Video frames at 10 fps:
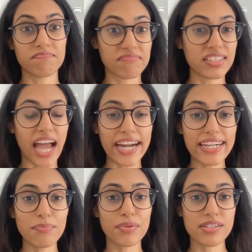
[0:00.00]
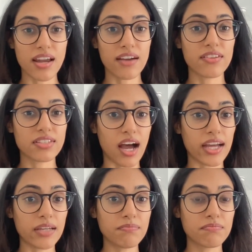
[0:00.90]
90% of the
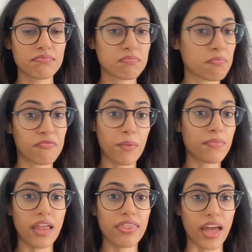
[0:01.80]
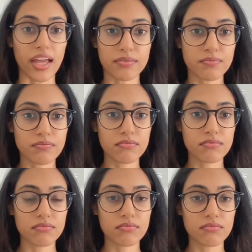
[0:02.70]
time, from nothing,
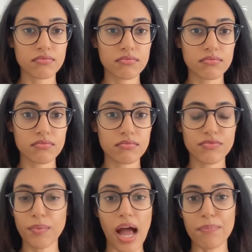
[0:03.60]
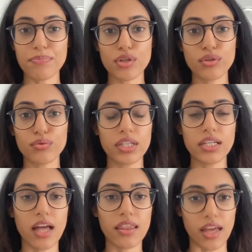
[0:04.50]
from absolutely
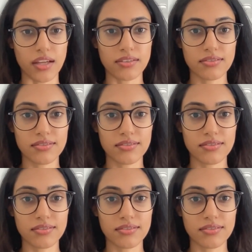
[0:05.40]
nothing.